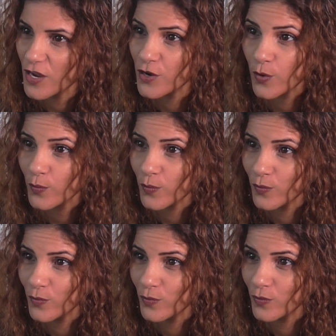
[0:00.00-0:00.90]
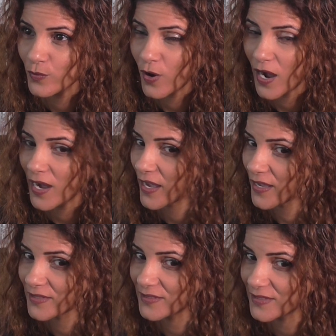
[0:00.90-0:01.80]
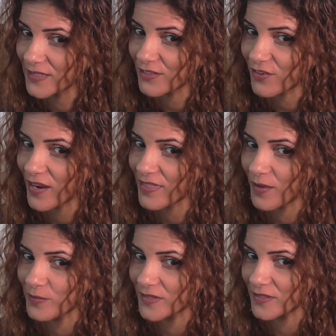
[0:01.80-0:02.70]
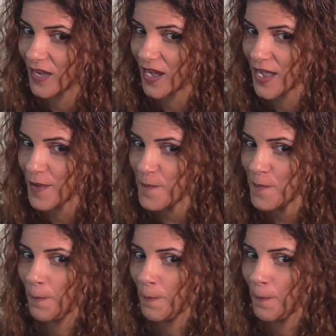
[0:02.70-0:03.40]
No, I didn't cry that time.